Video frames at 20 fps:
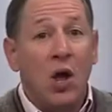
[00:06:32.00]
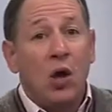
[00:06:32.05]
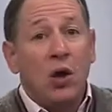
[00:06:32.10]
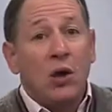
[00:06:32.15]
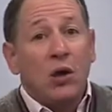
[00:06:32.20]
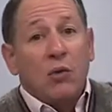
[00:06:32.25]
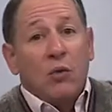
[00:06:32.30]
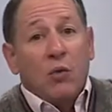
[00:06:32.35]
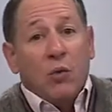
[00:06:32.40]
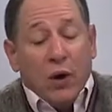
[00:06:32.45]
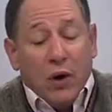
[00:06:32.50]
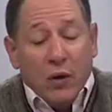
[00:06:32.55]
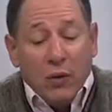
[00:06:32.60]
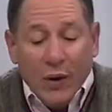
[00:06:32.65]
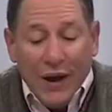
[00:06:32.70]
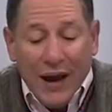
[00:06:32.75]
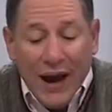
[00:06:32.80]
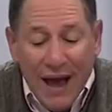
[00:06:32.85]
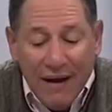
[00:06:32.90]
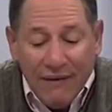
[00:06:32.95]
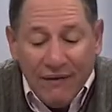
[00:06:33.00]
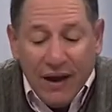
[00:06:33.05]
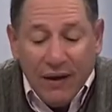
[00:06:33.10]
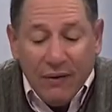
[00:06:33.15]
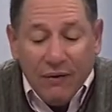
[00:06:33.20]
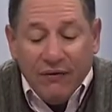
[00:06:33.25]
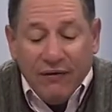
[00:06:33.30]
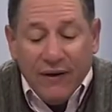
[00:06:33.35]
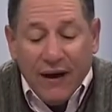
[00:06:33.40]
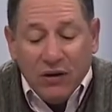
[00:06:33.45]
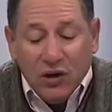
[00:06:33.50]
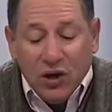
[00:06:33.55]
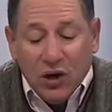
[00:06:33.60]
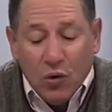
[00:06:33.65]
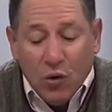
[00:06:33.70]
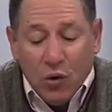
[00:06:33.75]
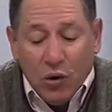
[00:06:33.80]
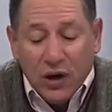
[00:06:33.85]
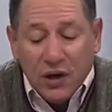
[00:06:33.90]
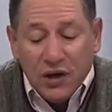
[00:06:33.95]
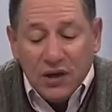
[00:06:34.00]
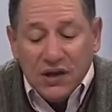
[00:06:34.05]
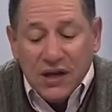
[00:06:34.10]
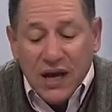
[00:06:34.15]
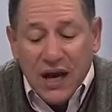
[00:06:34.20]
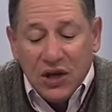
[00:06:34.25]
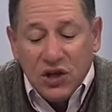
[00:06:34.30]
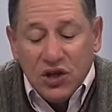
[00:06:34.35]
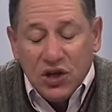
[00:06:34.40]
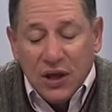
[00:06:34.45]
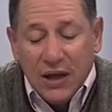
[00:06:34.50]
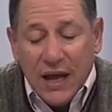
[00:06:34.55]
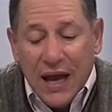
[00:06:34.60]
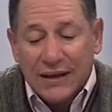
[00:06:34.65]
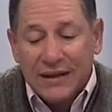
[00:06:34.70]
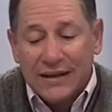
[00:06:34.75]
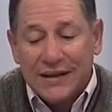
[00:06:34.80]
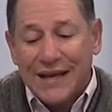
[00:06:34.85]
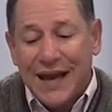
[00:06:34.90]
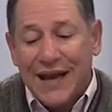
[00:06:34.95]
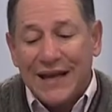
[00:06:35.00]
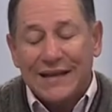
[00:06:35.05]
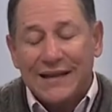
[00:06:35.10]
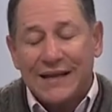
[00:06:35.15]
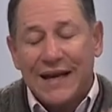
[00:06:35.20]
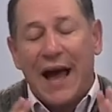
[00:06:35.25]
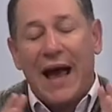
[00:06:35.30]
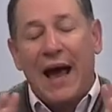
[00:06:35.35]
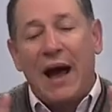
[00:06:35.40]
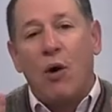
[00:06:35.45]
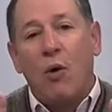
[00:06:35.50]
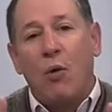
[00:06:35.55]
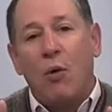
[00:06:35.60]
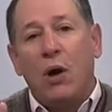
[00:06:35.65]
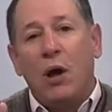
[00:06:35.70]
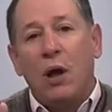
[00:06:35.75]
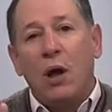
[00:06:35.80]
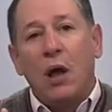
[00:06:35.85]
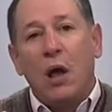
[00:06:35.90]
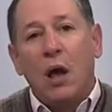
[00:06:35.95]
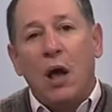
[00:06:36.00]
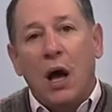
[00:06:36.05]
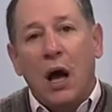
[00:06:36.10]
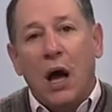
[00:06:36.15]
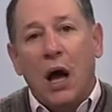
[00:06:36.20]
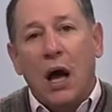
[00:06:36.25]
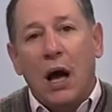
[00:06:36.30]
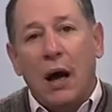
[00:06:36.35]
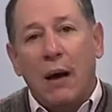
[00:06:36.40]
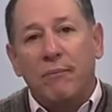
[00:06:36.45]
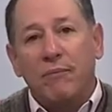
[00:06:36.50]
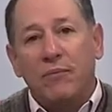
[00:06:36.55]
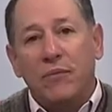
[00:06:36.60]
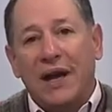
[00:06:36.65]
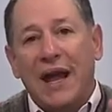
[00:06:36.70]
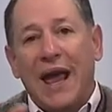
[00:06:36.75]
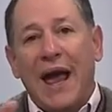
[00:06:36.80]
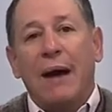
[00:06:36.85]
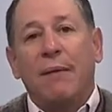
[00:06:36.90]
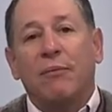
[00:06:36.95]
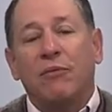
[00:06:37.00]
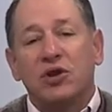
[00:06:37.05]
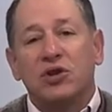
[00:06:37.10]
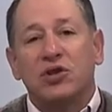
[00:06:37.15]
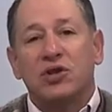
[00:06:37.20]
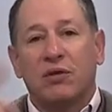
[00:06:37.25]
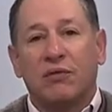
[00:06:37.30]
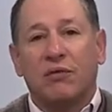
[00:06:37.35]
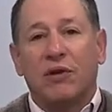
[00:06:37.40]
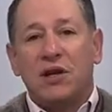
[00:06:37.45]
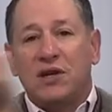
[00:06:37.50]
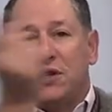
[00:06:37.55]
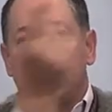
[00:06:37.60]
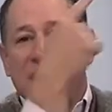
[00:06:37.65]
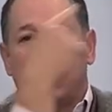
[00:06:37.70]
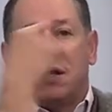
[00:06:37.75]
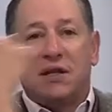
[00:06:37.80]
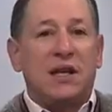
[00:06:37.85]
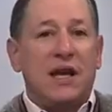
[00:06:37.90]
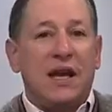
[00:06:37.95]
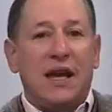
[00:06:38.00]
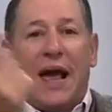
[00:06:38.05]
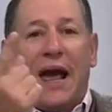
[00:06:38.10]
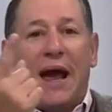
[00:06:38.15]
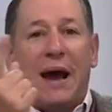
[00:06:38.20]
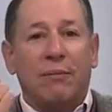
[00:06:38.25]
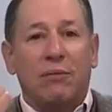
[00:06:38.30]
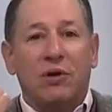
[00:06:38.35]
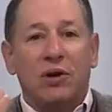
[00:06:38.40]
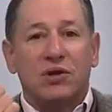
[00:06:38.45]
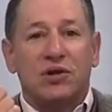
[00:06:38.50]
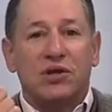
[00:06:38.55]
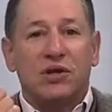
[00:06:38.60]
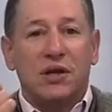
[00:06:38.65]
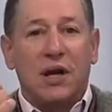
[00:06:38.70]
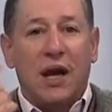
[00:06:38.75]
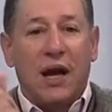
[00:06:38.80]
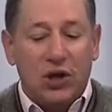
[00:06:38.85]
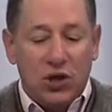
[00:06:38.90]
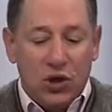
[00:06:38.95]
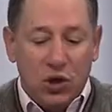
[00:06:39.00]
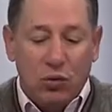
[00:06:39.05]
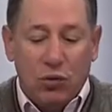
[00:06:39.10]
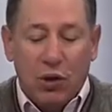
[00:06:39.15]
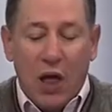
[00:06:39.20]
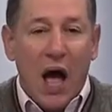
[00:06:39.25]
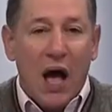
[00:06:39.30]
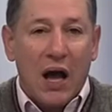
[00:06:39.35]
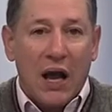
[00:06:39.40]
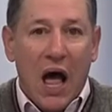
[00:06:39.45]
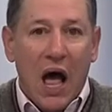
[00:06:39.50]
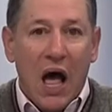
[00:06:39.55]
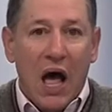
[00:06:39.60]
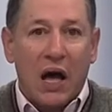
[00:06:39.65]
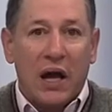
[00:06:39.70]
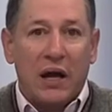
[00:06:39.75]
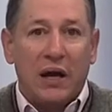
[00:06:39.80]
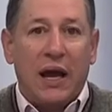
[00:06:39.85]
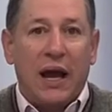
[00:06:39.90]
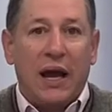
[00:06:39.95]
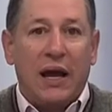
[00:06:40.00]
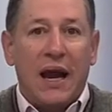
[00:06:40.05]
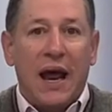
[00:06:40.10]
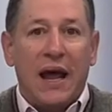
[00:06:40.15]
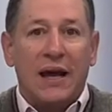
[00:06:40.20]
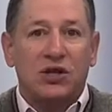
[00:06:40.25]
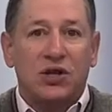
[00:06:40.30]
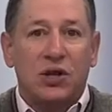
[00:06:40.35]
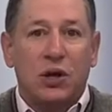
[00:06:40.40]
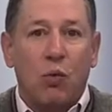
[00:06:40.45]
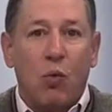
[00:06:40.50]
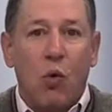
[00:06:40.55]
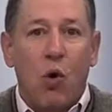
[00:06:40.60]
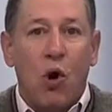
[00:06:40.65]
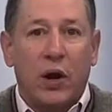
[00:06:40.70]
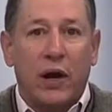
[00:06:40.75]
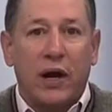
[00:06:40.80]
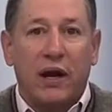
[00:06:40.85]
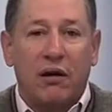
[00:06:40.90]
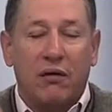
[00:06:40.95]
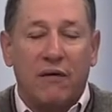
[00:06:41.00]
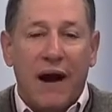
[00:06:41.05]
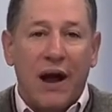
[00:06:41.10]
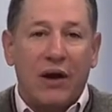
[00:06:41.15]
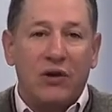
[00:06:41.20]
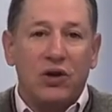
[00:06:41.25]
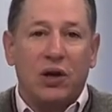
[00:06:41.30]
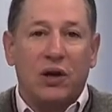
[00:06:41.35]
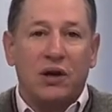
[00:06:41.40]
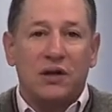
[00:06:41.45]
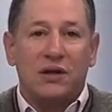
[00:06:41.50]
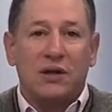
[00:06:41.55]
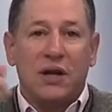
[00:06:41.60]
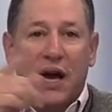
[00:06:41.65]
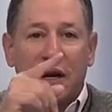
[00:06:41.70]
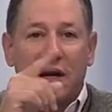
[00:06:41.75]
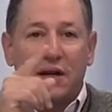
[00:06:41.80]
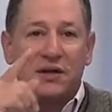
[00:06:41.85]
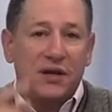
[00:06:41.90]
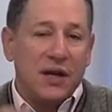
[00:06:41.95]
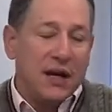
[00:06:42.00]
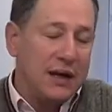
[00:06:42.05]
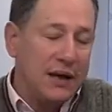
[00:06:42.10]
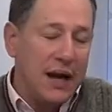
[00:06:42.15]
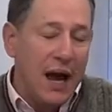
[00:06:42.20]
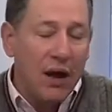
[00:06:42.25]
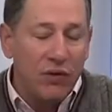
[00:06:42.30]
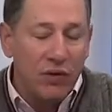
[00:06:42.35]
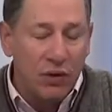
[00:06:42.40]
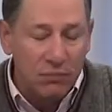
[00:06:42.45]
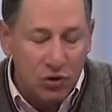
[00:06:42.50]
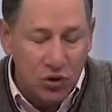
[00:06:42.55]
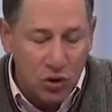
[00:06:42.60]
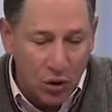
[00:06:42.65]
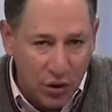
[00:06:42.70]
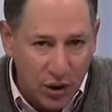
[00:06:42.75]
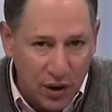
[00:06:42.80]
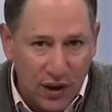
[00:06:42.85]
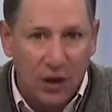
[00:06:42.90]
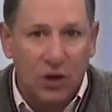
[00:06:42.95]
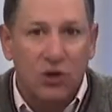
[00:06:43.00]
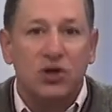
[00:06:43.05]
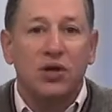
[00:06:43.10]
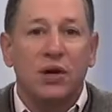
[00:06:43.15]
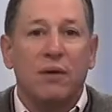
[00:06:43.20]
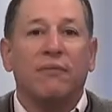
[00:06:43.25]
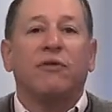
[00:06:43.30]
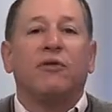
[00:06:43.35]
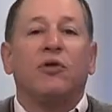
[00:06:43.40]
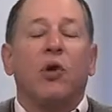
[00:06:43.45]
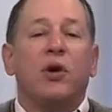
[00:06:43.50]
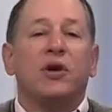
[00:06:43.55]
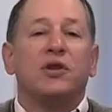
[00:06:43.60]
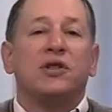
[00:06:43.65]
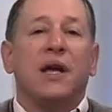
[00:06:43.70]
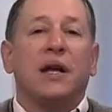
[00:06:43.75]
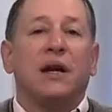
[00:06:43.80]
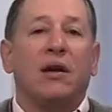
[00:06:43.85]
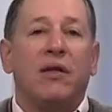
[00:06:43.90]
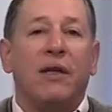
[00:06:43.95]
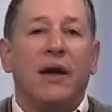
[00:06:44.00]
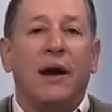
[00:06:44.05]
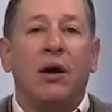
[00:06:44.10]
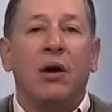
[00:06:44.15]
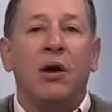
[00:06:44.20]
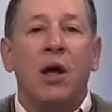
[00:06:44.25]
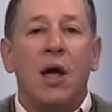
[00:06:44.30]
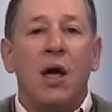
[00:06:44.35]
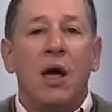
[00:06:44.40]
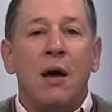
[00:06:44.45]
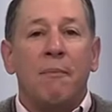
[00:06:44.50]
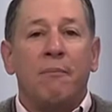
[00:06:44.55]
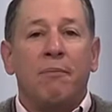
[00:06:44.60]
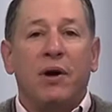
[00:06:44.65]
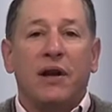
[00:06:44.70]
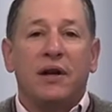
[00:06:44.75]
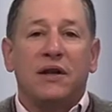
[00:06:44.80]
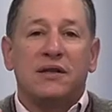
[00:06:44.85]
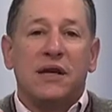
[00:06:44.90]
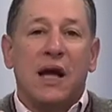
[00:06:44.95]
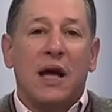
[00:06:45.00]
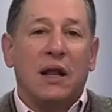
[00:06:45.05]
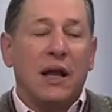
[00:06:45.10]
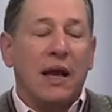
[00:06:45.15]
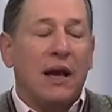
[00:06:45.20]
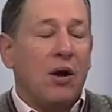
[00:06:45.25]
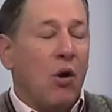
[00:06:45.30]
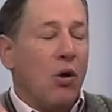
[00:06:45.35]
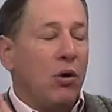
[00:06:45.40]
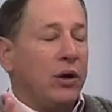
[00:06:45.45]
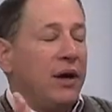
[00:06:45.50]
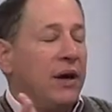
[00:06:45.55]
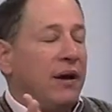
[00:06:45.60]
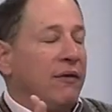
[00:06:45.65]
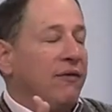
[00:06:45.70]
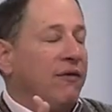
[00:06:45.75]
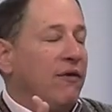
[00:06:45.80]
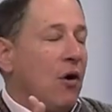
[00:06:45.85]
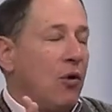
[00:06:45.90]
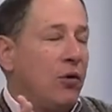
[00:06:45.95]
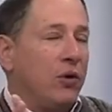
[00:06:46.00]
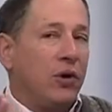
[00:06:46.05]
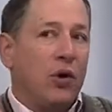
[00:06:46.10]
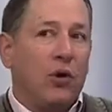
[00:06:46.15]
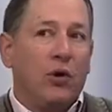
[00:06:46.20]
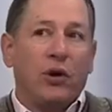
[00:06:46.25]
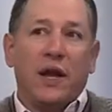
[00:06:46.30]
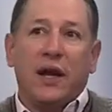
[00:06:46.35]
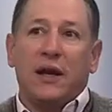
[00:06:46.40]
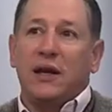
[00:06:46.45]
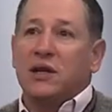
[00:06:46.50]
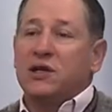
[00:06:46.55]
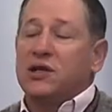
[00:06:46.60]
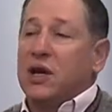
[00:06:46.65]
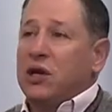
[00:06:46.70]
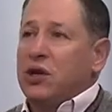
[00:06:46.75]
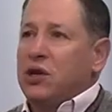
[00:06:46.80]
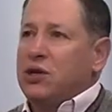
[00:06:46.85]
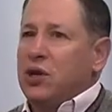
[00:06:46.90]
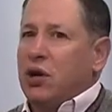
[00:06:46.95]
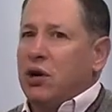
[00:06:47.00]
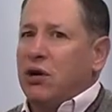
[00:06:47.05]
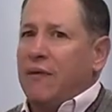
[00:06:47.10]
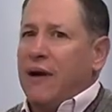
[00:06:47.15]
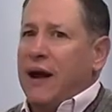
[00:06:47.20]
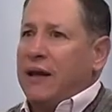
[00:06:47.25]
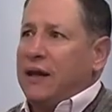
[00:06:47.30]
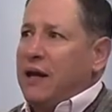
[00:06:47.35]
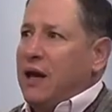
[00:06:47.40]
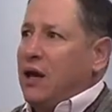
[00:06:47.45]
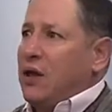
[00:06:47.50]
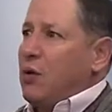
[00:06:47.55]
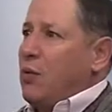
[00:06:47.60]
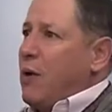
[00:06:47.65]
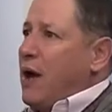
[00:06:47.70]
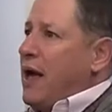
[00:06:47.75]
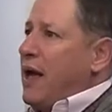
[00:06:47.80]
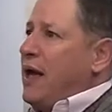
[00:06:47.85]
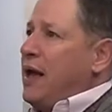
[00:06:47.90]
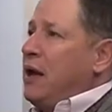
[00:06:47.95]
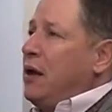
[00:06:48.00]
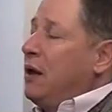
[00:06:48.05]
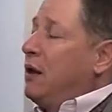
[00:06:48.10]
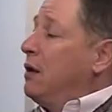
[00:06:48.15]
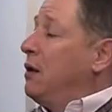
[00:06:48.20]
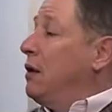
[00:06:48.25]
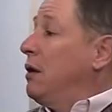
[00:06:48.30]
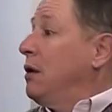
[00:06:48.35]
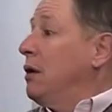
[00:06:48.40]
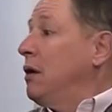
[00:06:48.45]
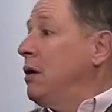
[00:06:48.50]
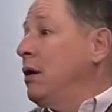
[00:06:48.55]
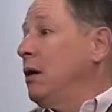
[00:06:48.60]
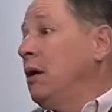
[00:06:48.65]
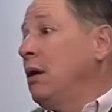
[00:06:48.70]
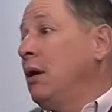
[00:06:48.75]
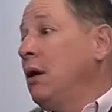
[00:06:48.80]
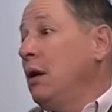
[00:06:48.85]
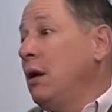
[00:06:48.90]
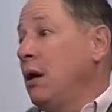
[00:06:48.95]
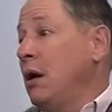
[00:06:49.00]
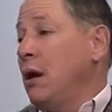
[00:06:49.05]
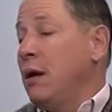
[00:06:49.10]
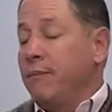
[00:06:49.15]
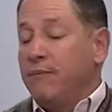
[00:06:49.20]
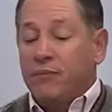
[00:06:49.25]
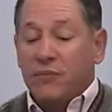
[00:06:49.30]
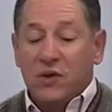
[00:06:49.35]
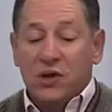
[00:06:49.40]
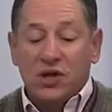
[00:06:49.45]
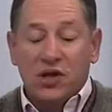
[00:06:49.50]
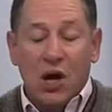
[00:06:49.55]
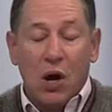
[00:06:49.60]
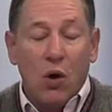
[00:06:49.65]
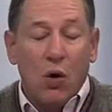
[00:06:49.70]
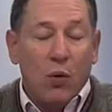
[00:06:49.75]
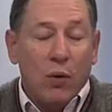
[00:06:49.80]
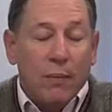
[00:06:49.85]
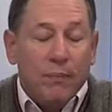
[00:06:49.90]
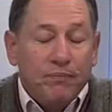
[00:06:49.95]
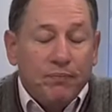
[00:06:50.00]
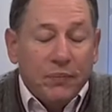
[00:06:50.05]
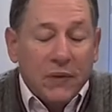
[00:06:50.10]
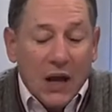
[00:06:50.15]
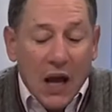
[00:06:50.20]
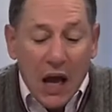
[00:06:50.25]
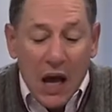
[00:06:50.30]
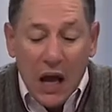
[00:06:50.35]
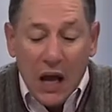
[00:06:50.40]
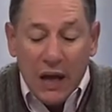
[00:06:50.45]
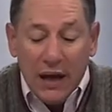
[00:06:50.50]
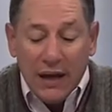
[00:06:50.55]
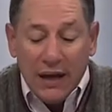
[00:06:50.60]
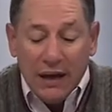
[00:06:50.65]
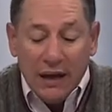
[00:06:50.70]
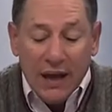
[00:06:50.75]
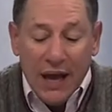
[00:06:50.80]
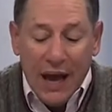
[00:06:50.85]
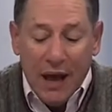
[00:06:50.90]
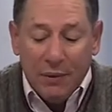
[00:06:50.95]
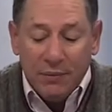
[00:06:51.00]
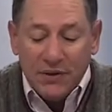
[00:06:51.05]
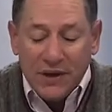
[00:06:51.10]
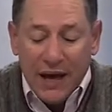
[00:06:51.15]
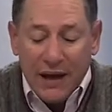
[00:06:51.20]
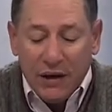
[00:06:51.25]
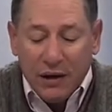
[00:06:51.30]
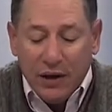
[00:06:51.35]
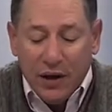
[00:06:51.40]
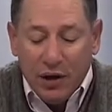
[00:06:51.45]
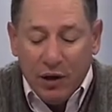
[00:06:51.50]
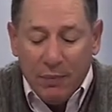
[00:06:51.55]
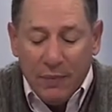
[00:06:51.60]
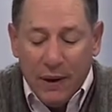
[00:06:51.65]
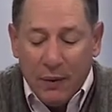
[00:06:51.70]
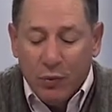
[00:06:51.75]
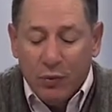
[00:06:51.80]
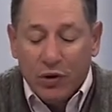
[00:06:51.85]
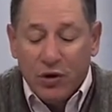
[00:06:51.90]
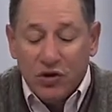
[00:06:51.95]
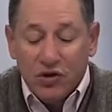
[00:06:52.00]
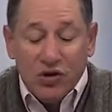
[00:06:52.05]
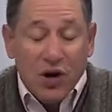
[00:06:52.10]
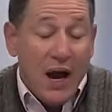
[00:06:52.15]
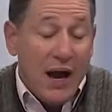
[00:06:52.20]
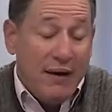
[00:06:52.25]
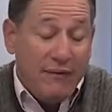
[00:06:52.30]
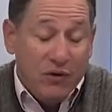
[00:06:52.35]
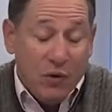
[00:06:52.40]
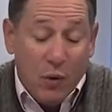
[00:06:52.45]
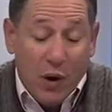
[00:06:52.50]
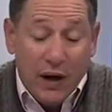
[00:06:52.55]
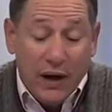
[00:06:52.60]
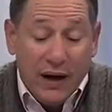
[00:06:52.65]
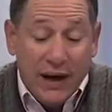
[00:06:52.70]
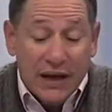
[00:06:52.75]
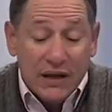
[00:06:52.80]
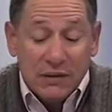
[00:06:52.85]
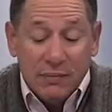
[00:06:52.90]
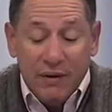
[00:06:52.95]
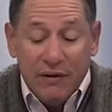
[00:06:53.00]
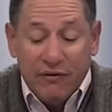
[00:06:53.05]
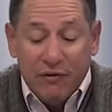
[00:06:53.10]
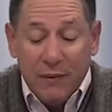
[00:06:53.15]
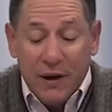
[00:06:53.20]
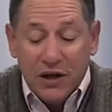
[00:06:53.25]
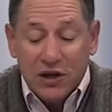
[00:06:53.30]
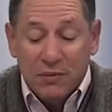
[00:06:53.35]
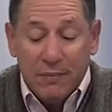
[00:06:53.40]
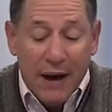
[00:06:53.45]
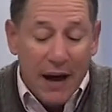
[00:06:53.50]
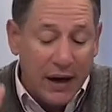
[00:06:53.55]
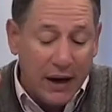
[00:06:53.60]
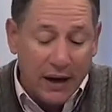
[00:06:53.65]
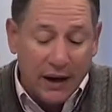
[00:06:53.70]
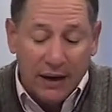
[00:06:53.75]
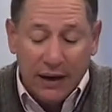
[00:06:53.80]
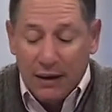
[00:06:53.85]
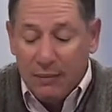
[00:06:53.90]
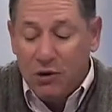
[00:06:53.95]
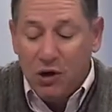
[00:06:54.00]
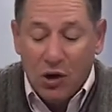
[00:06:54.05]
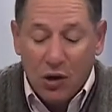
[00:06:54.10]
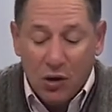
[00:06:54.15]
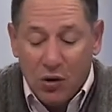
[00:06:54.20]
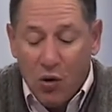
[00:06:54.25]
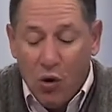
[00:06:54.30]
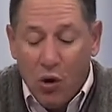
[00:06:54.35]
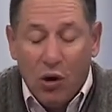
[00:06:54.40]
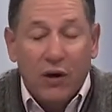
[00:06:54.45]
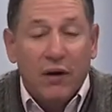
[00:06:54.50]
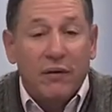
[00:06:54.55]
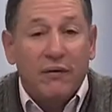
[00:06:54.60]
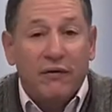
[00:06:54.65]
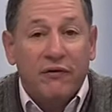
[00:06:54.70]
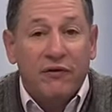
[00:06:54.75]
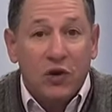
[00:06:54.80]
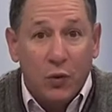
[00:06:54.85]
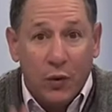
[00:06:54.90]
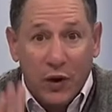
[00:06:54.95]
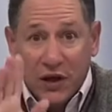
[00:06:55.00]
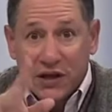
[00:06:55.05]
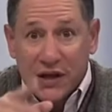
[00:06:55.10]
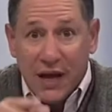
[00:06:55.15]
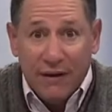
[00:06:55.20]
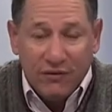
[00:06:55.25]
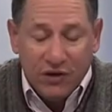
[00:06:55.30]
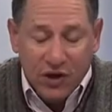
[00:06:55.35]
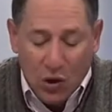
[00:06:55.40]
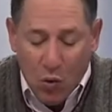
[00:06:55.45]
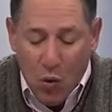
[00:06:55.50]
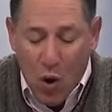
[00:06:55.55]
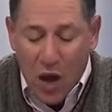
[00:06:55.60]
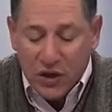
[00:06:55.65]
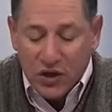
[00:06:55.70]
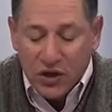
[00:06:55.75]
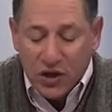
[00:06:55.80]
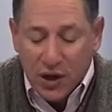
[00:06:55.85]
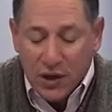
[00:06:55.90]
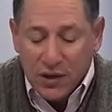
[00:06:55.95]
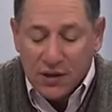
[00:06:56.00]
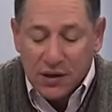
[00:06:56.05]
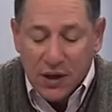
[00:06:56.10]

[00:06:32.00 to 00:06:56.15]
We found an organization that sends out cameras, 360 cameras, and you log on, and as they're walking around you can kind of see. Now I'm sure that there's some flaws that are there, but it's not like holding a phone and going like this. Can you turn around the other way? So it helps out a little bit. We're going to try. If you want to get some information about it, give me a call in a few weeks after you watch this.